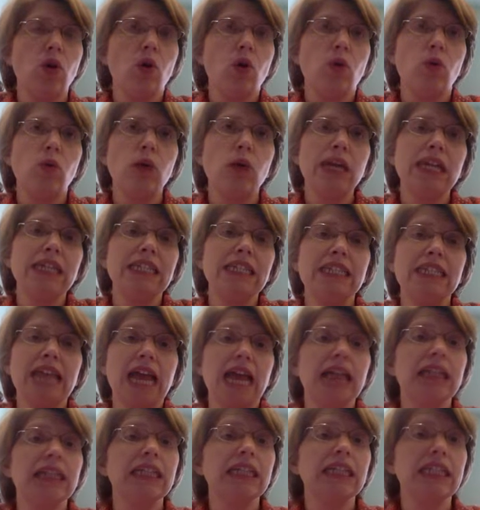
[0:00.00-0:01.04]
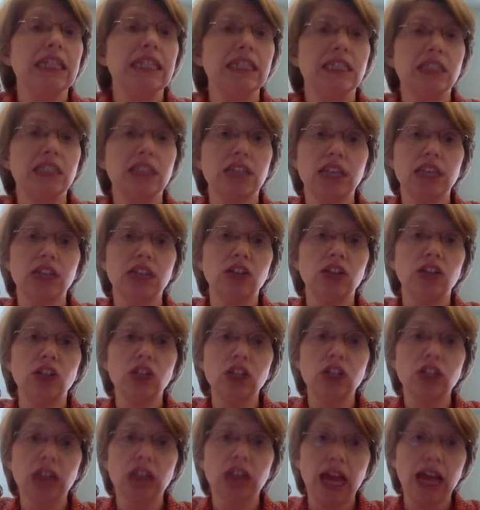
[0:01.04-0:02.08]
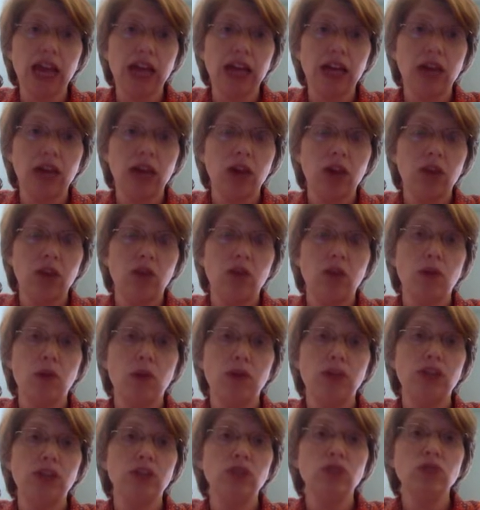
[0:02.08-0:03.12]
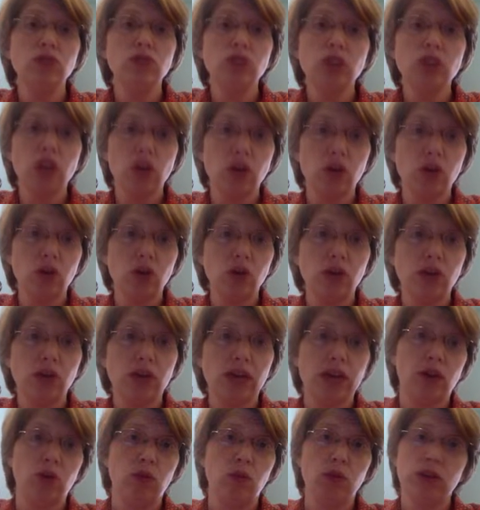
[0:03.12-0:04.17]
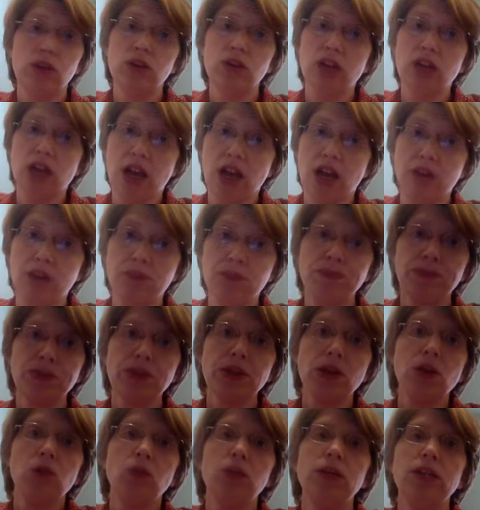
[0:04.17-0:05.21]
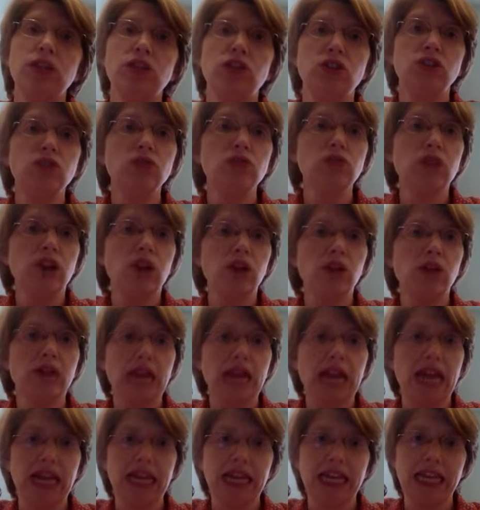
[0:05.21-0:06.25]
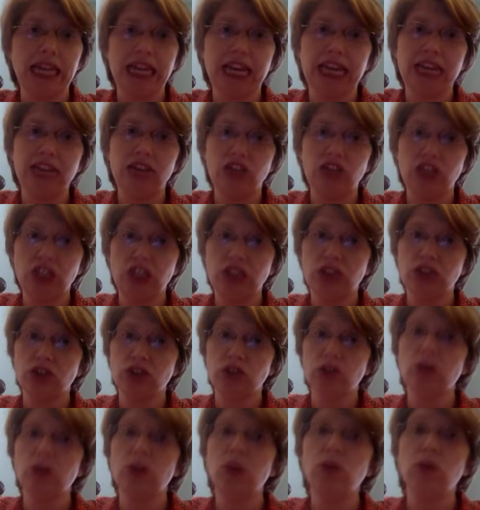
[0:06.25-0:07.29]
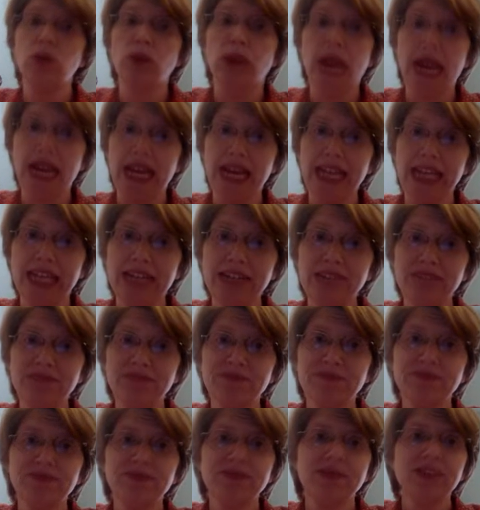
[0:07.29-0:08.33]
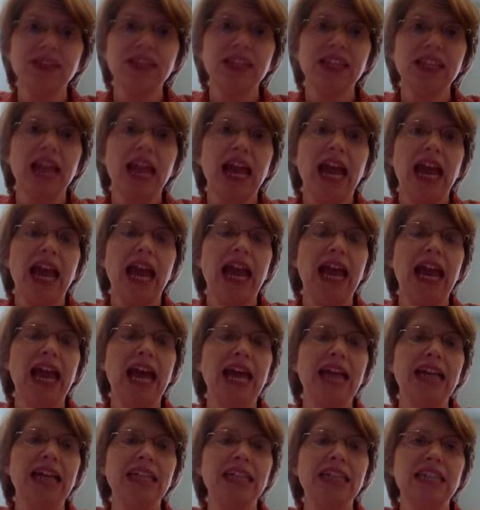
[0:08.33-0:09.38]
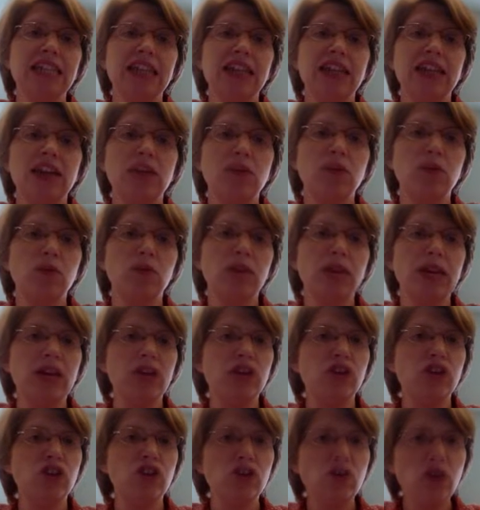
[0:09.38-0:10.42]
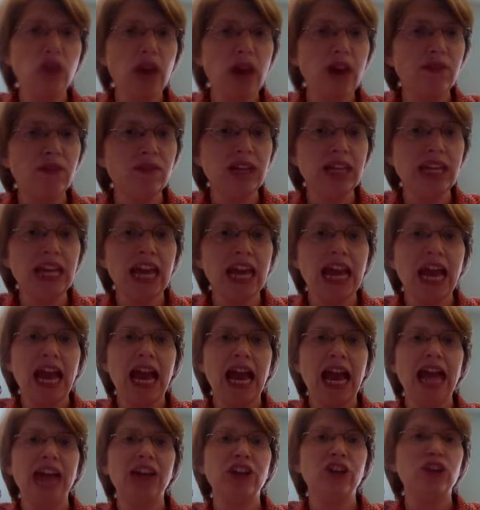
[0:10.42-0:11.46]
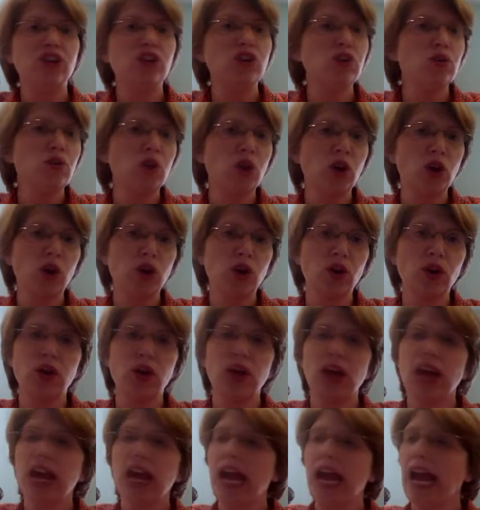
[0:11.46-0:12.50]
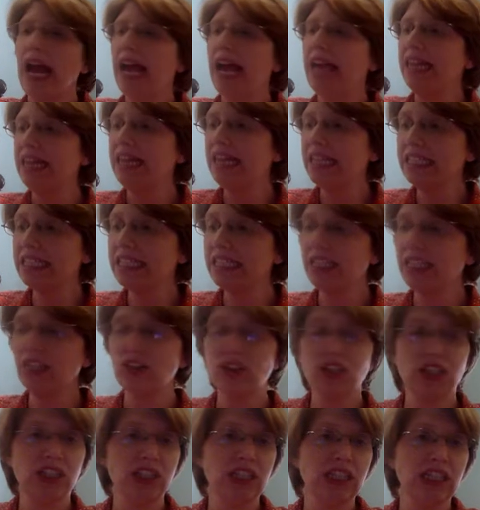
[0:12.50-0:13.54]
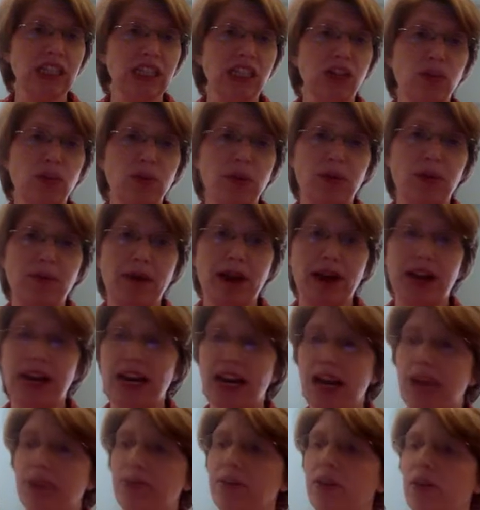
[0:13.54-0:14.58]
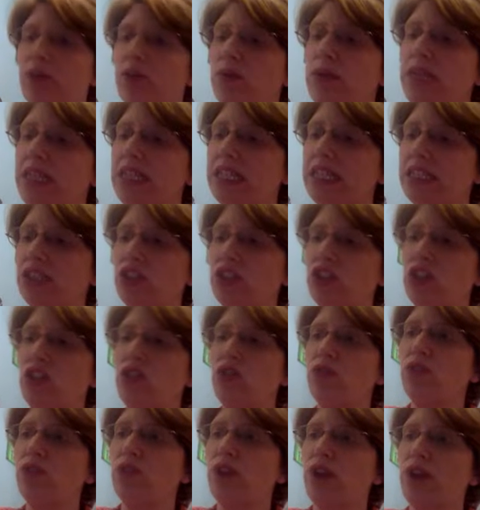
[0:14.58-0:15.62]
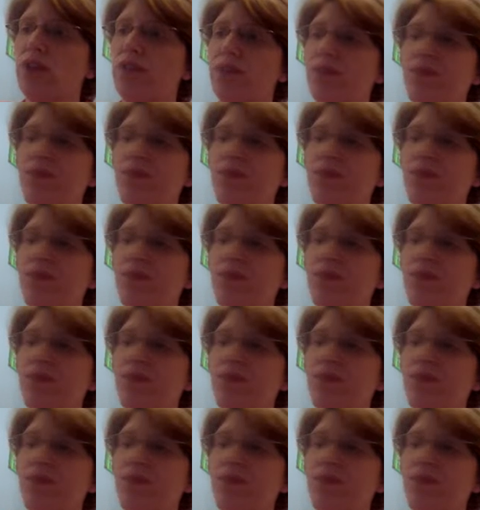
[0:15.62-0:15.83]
what exactly it's going to look like. But we do know that it will come. We do know that at the end, Jesus will reign. And there will be a new heaven and a new earth. And this tells us a little bit about it. I'm going to read this to you from